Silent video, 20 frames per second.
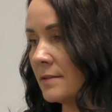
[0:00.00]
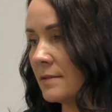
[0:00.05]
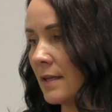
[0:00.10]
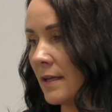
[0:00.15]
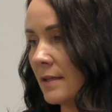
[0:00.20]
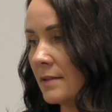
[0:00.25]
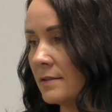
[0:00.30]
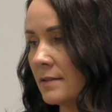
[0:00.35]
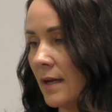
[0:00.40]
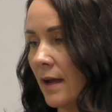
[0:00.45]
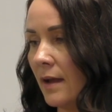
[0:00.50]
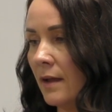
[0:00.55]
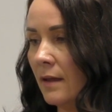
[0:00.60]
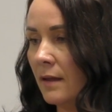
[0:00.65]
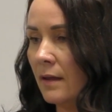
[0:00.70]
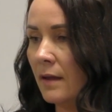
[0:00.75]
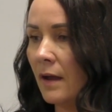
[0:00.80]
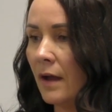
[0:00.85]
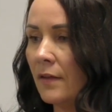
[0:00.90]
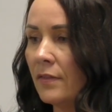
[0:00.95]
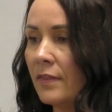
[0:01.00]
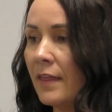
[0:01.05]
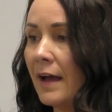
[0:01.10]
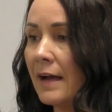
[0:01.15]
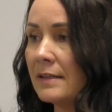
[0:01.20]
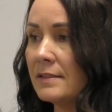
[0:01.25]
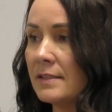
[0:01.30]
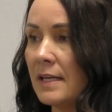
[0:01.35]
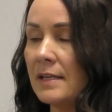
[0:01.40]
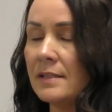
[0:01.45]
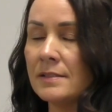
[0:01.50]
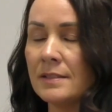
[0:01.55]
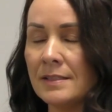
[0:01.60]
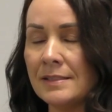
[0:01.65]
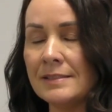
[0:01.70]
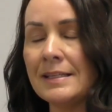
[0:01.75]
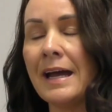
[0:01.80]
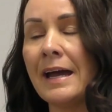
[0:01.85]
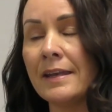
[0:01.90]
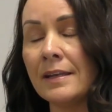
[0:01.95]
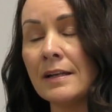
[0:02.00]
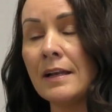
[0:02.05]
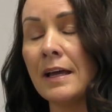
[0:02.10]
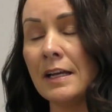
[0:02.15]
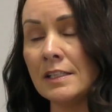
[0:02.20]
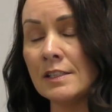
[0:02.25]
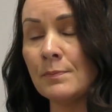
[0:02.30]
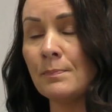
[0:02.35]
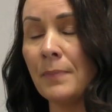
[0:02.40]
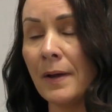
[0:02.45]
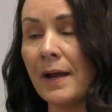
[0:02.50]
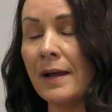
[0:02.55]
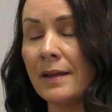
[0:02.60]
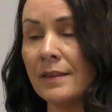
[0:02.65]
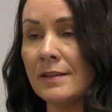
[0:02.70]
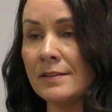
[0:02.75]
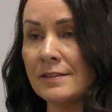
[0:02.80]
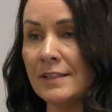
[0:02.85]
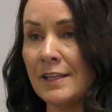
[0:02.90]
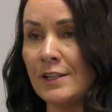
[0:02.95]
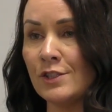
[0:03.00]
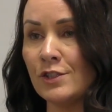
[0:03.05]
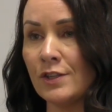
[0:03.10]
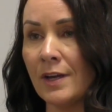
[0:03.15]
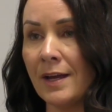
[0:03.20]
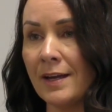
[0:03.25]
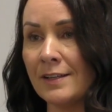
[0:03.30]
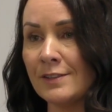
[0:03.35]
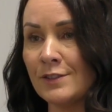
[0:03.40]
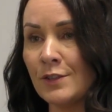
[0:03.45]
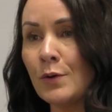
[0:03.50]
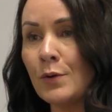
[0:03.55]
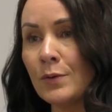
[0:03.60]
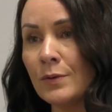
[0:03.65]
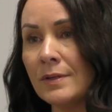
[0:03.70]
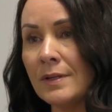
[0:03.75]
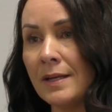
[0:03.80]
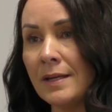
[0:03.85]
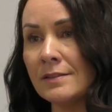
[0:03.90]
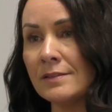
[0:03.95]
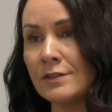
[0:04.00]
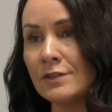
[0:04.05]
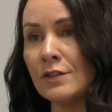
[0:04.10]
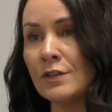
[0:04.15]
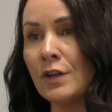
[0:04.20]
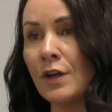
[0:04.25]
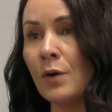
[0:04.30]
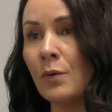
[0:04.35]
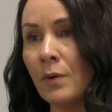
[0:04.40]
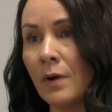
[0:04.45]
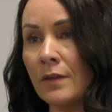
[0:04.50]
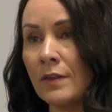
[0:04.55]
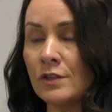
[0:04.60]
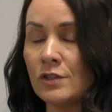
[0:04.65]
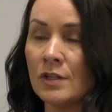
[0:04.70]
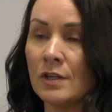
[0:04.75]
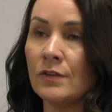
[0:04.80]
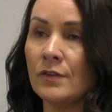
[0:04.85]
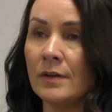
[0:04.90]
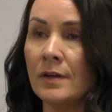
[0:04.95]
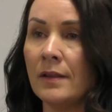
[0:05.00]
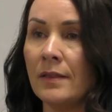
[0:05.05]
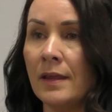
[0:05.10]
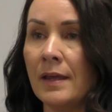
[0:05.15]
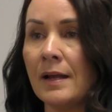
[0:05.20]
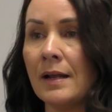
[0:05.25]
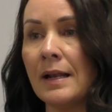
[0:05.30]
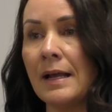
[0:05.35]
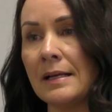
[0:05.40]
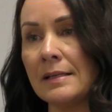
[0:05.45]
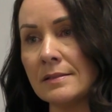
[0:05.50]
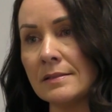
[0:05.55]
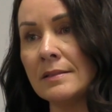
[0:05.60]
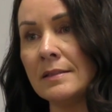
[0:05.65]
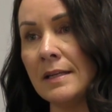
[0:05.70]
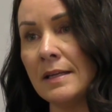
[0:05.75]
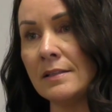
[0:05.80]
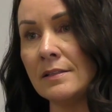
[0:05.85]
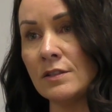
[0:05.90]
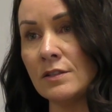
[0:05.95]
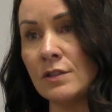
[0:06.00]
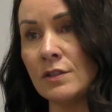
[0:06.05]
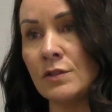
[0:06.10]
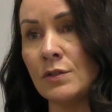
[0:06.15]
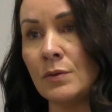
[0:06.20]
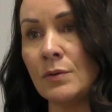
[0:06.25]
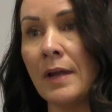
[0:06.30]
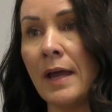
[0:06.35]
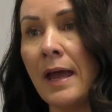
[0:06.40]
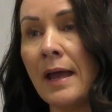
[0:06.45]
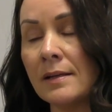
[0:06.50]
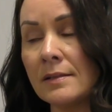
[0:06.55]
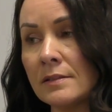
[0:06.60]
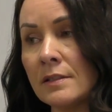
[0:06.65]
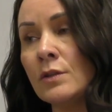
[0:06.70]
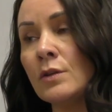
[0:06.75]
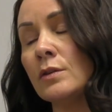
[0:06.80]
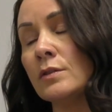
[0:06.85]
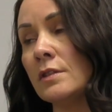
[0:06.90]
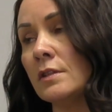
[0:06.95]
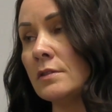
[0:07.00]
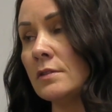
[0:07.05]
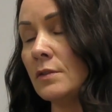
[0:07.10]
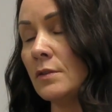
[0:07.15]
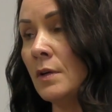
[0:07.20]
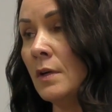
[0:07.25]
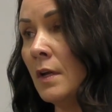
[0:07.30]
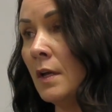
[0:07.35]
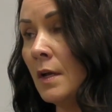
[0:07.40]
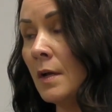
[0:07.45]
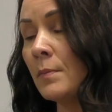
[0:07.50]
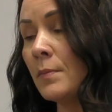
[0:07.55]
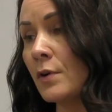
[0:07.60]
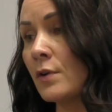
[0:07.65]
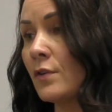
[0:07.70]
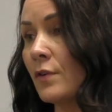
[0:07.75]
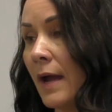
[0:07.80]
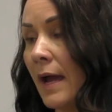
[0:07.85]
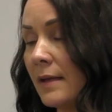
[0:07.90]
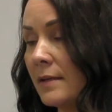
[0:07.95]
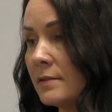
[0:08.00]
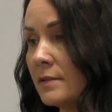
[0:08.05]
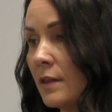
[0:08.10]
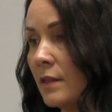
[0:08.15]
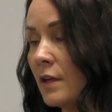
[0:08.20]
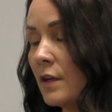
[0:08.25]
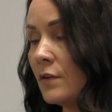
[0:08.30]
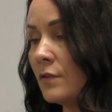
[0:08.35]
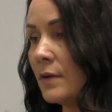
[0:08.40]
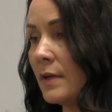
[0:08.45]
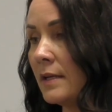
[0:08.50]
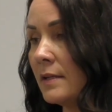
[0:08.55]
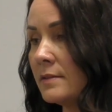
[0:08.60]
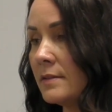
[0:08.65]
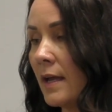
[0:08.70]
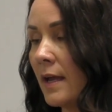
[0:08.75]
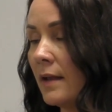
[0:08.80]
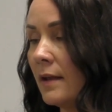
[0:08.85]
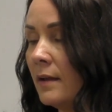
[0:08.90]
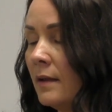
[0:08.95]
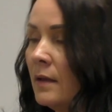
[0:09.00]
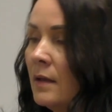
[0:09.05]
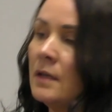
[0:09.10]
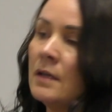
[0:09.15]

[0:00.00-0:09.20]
data. And that data is analysed by the teachers who need to know what the children in their class need to do next in order to progress in their reading.